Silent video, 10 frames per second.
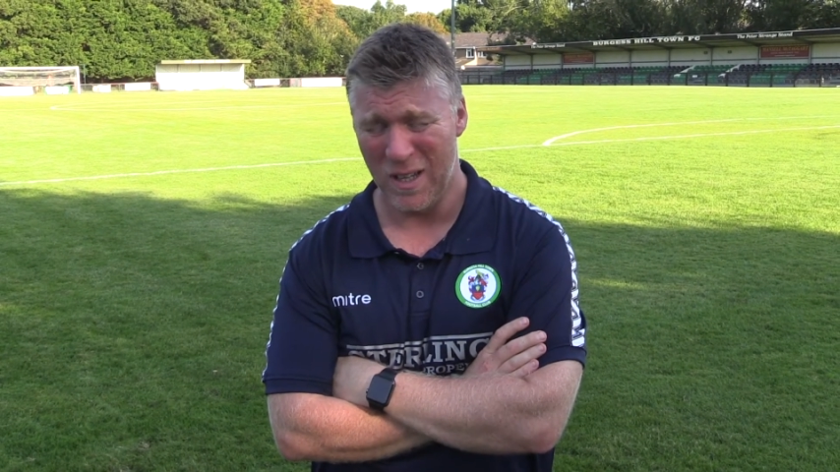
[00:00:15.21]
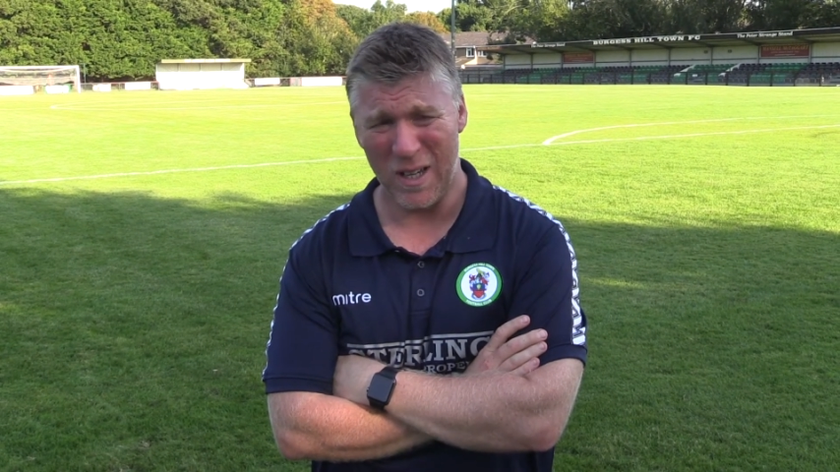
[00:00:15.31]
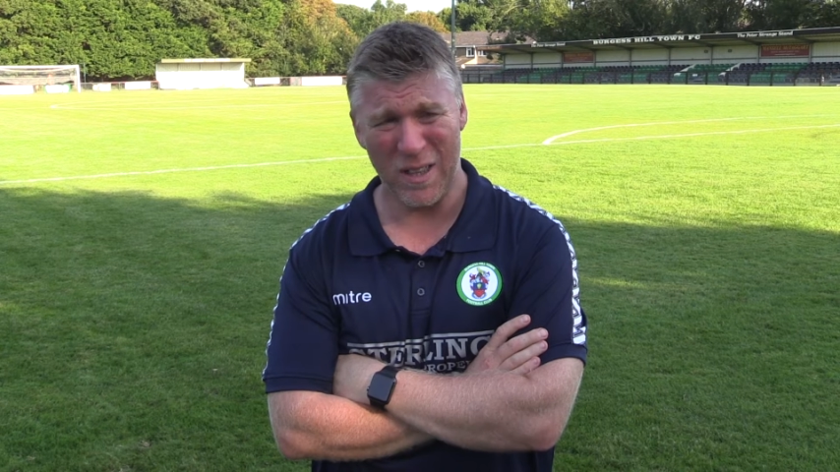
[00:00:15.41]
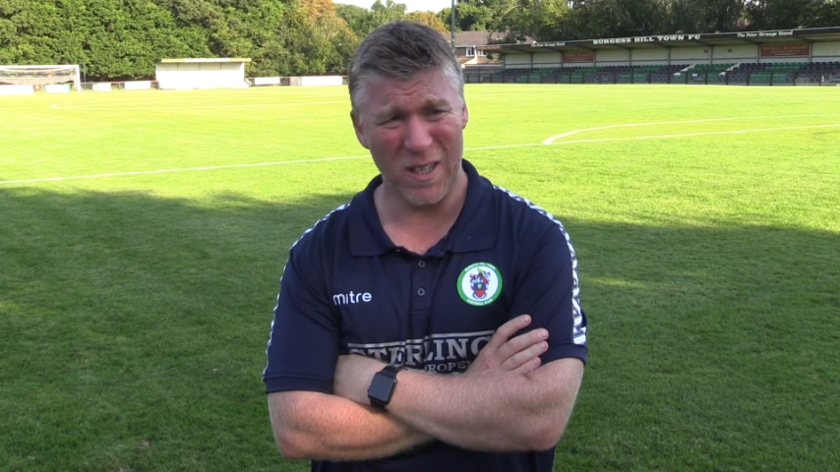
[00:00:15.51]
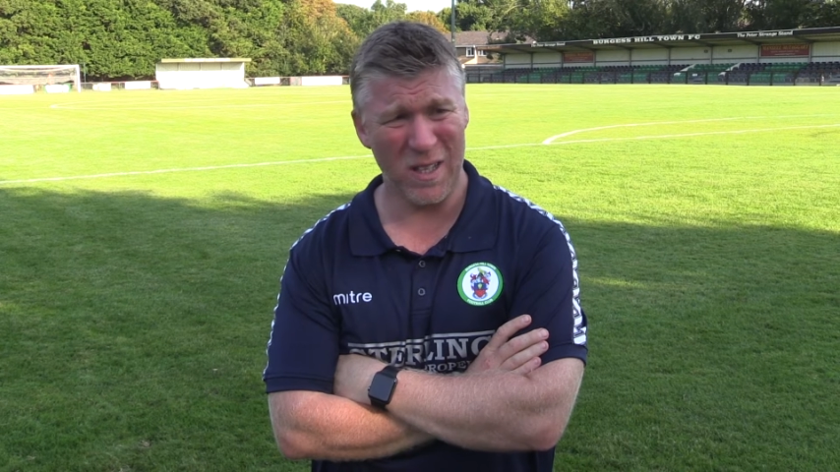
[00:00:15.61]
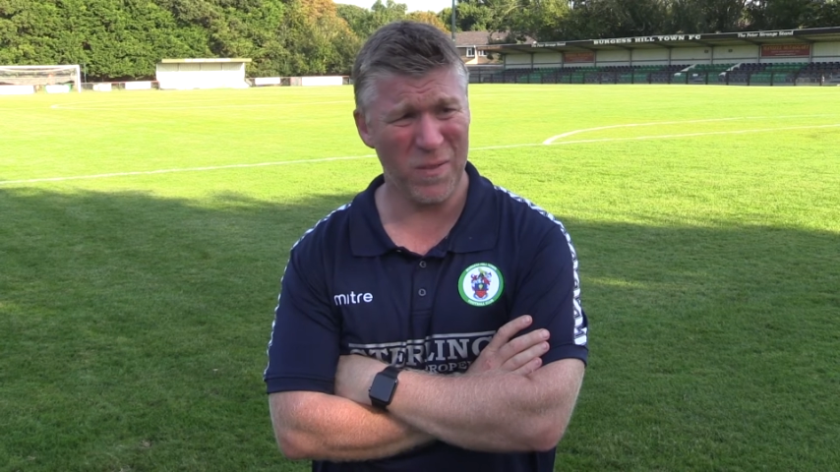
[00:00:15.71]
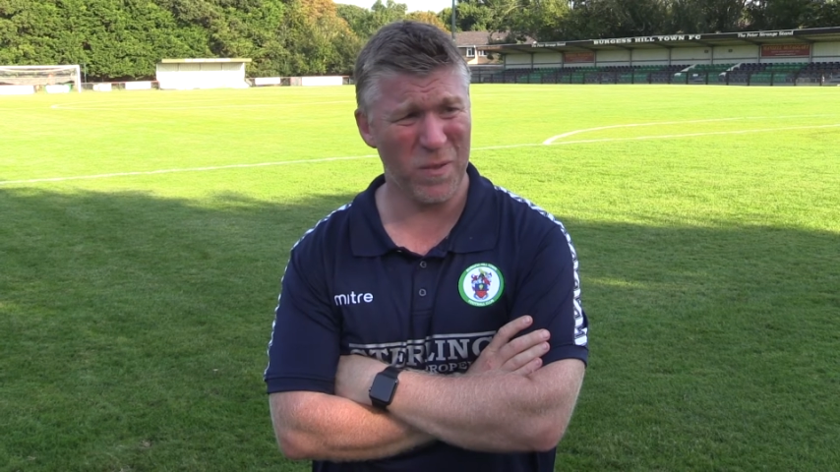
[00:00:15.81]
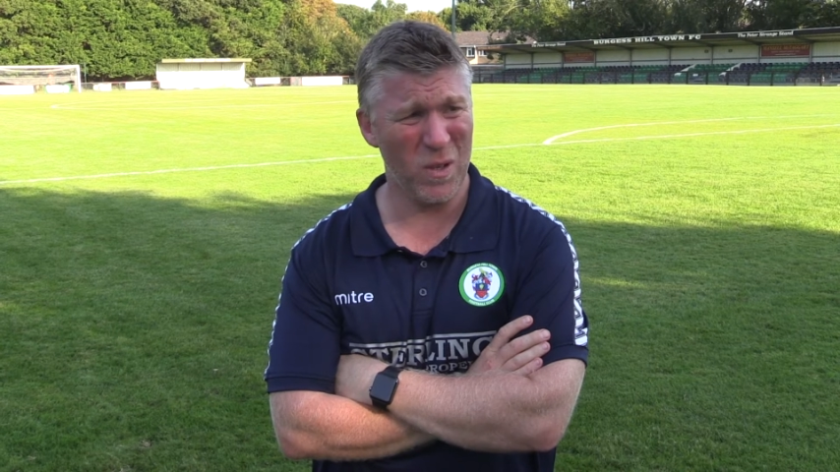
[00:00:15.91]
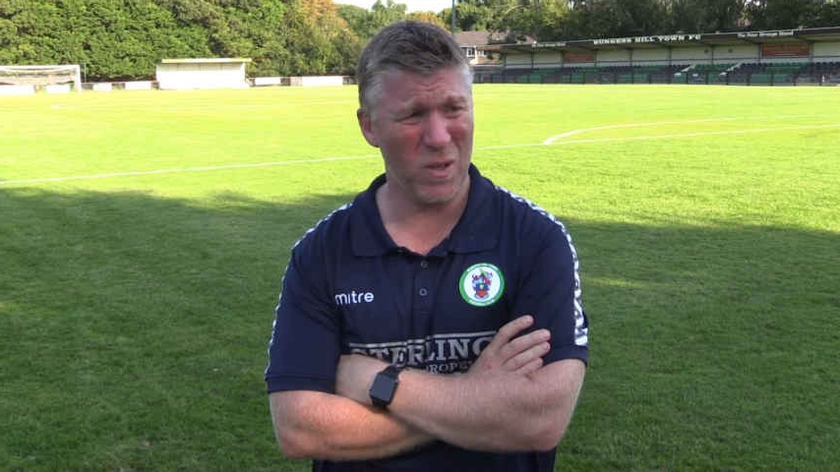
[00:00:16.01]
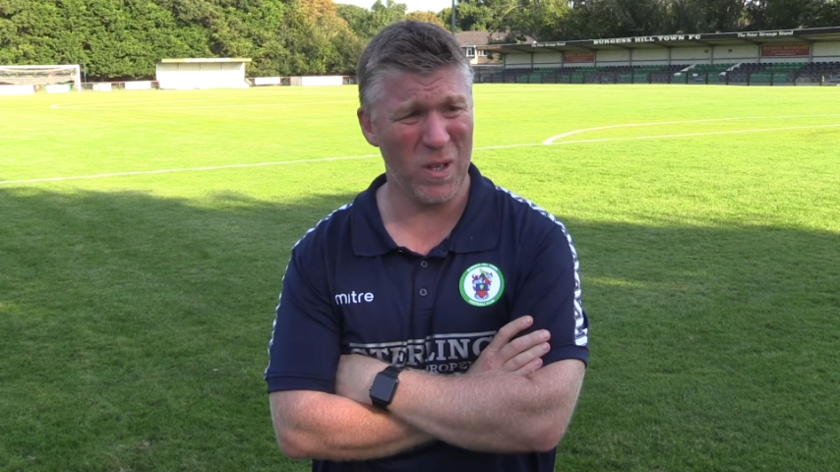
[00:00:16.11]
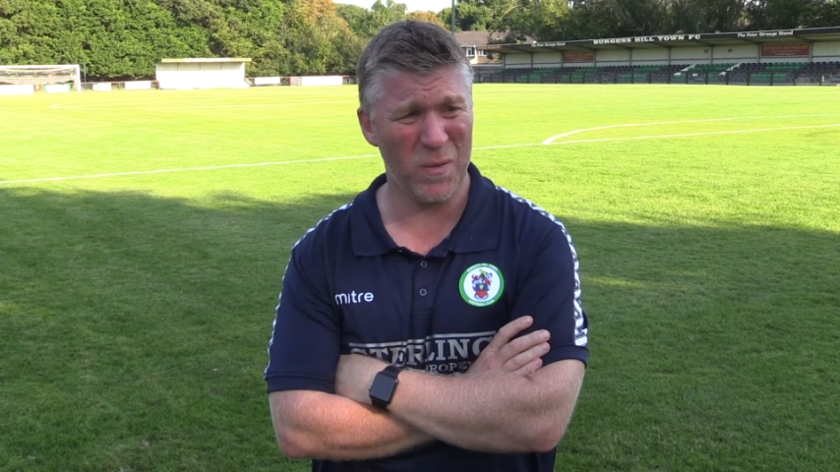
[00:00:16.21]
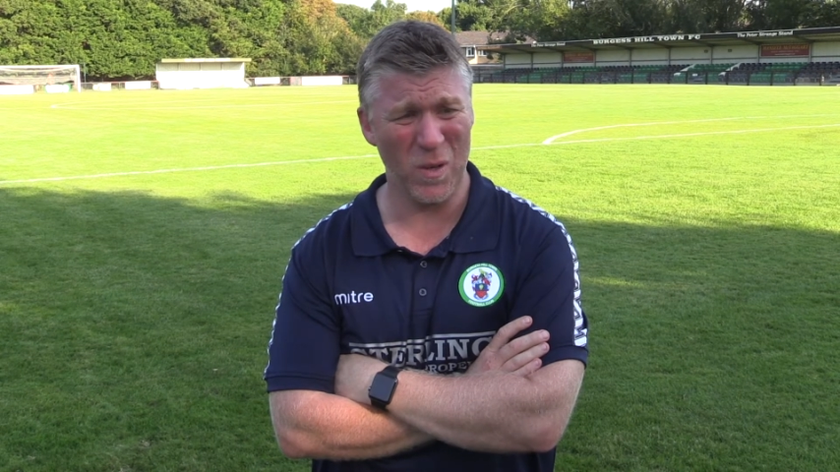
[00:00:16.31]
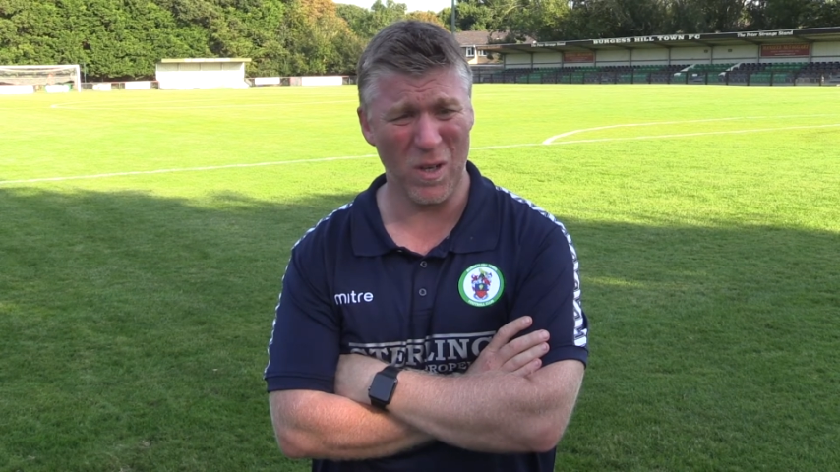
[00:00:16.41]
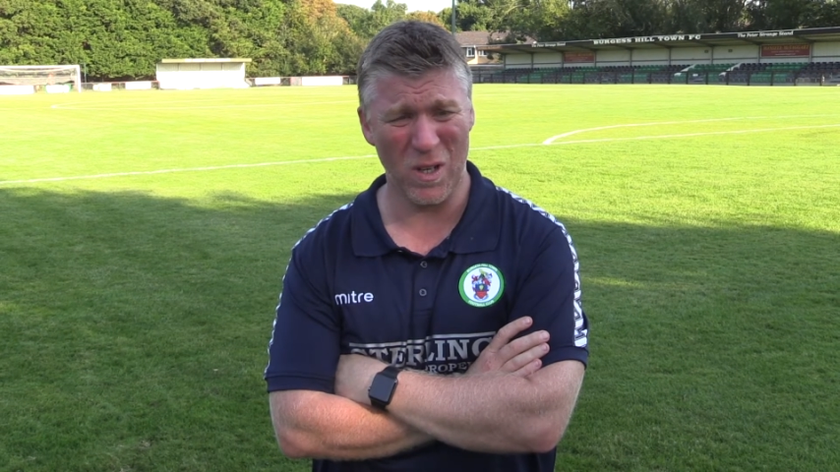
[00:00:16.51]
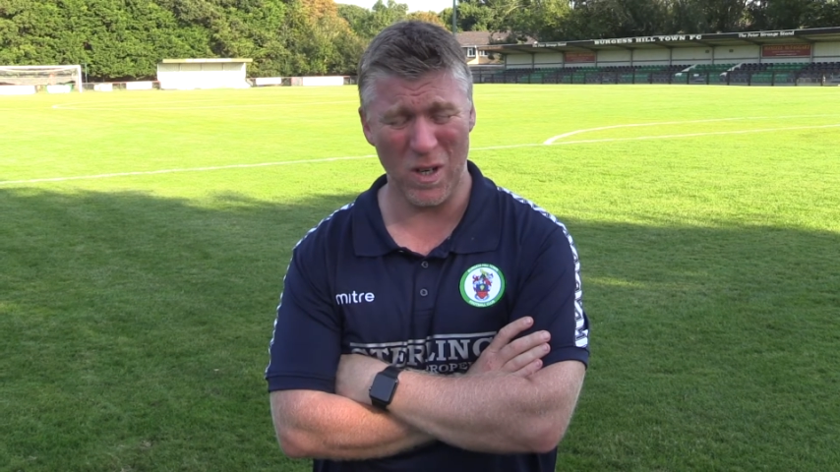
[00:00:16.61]
I think if
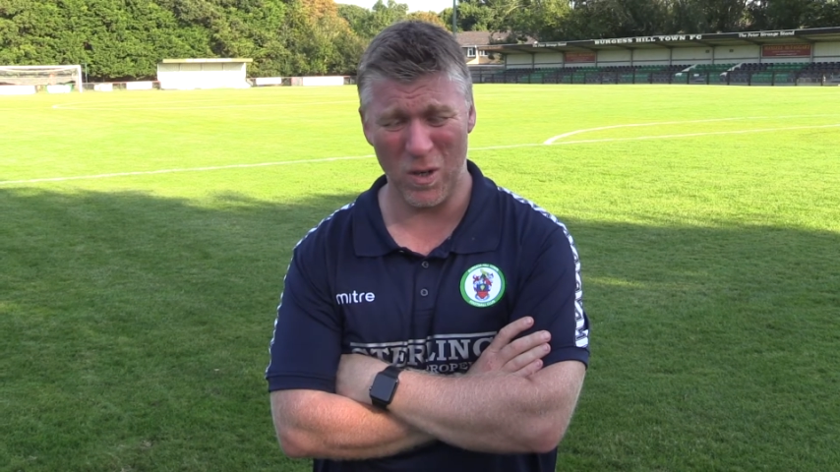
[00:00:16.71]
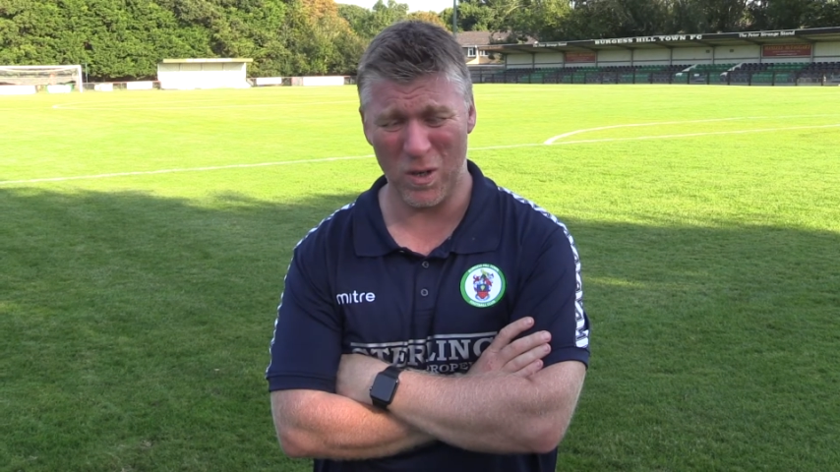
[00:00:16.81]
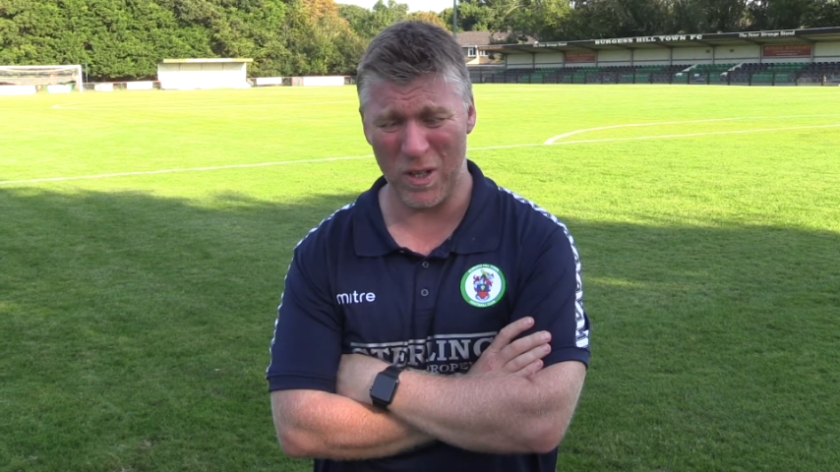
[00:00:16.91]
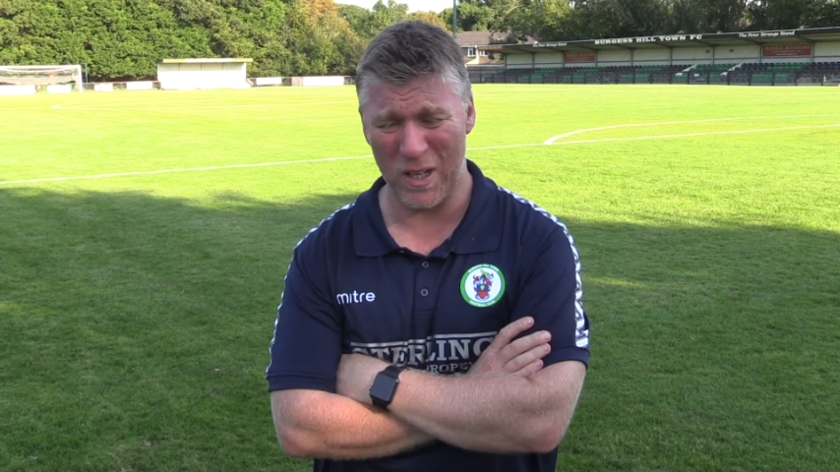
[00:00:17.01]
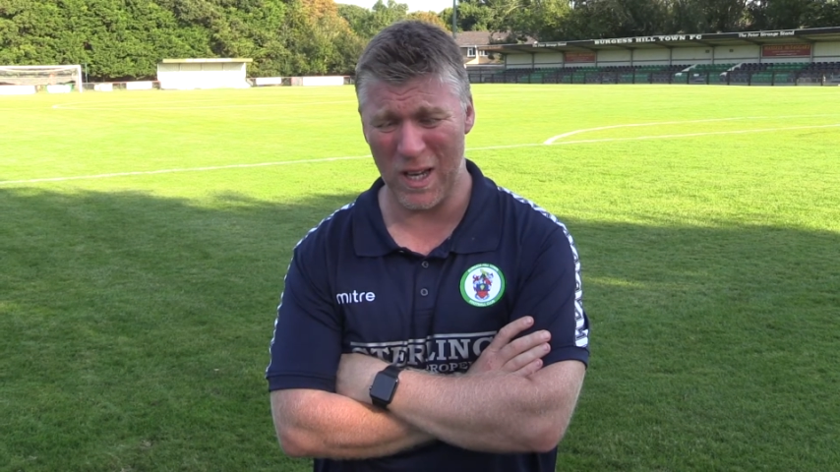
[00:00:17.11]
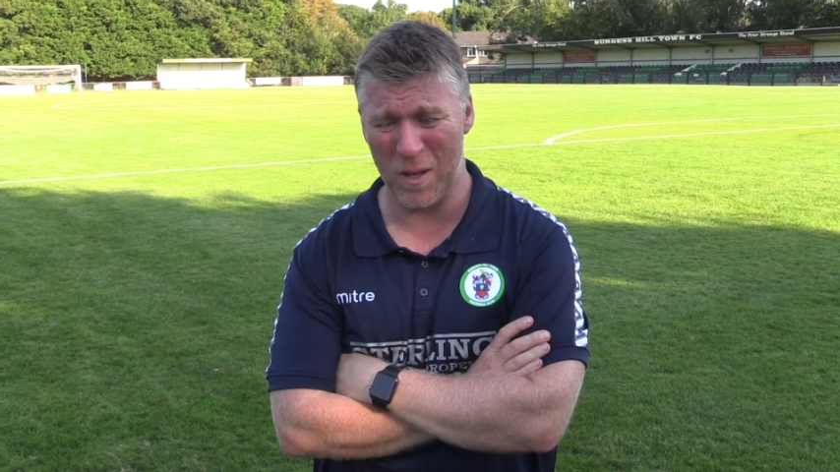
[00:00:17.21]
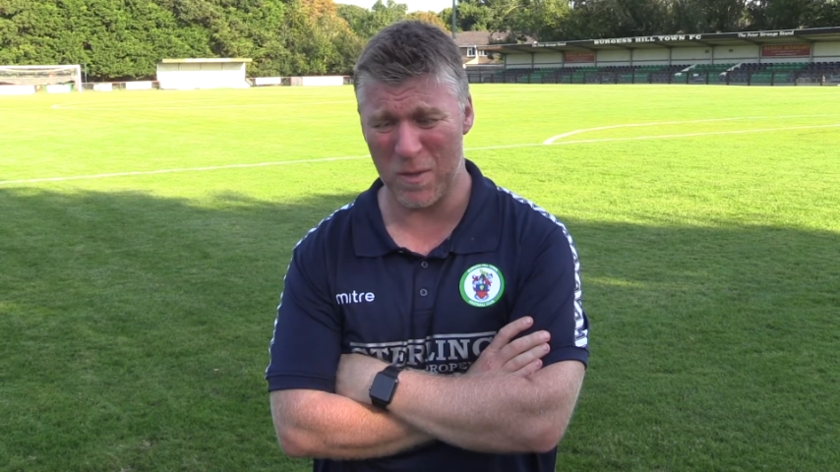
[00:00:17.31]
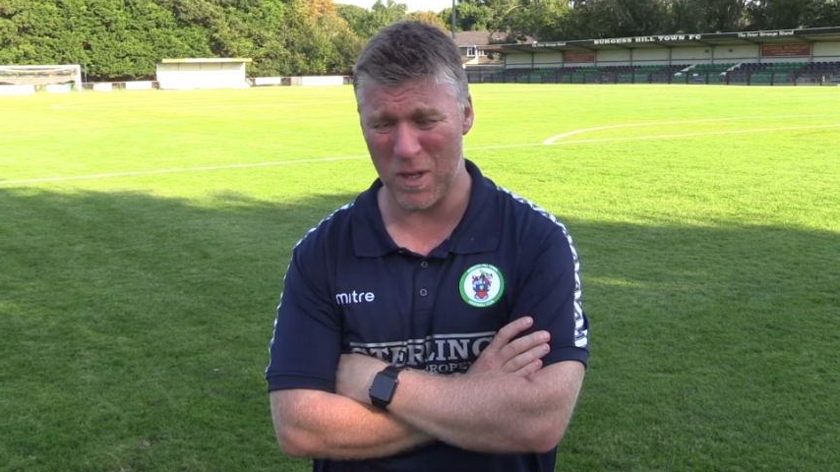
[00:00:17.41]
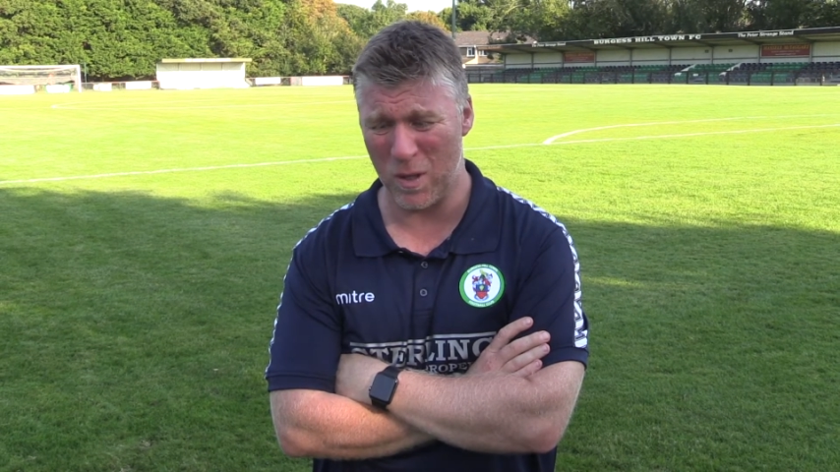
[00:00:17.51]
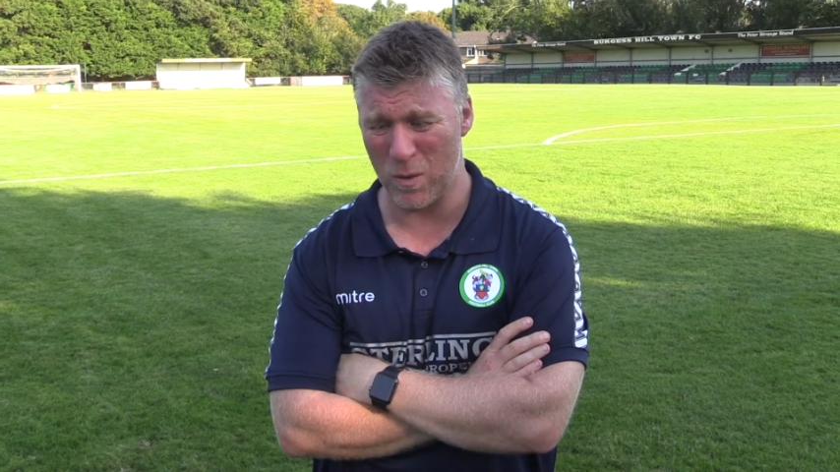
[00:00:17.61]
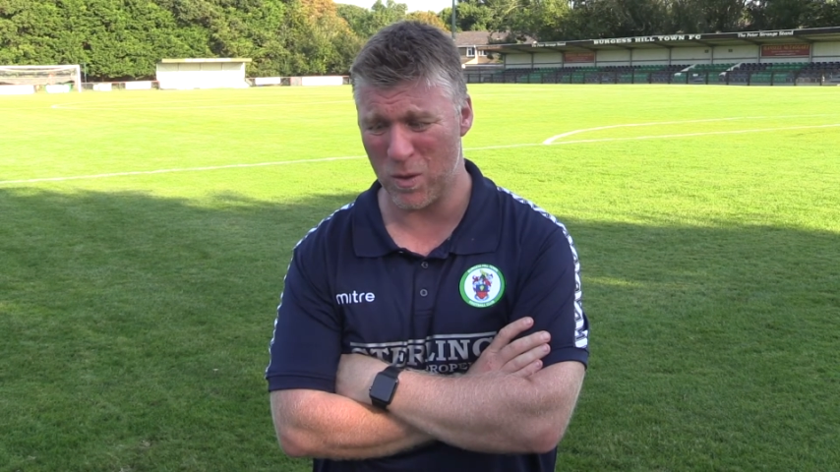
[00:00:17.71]
you kind of look at the game as a whole,